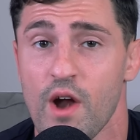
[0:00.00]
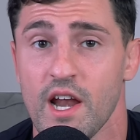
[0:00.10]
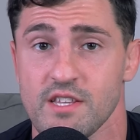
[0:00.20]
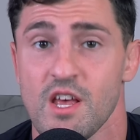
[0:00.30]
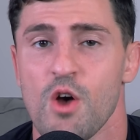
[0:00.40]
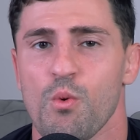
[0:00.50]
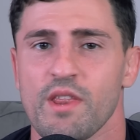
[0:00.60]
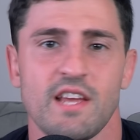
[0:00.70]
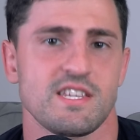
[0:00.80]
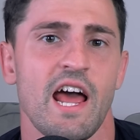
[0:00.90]
credits
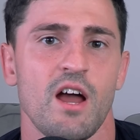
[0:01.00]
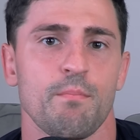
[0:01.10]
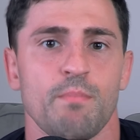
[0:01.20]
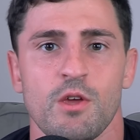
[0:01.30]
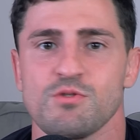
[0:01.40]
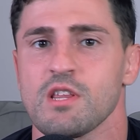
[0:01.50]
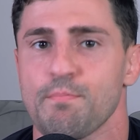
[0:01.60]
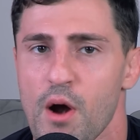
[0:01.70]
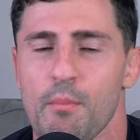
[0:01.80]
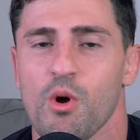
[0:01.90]
when they sign up using the
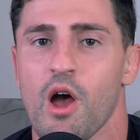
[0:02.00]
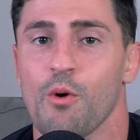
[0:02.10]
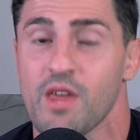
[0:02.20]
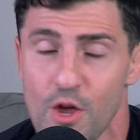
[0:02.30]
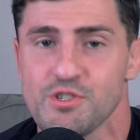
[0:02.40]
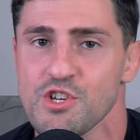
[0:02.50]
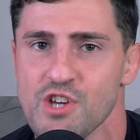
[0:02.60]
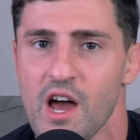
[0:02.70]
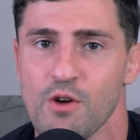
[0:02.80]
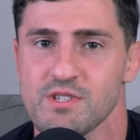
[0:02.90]
promo code
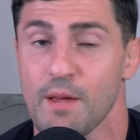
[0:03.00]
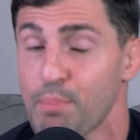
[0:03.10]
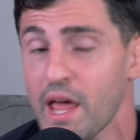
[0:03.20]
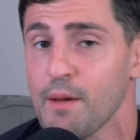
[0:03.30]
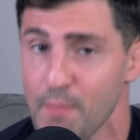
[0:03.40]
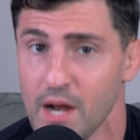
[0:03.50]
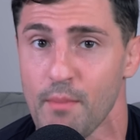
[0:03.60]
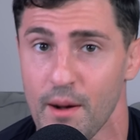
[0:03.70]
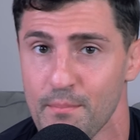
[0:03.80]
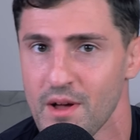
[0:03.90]
HoustonJones and play a
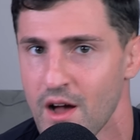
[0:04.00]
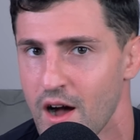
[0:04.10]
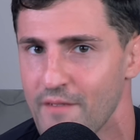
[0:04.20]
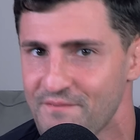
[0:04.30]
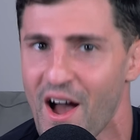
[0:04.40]
minimum of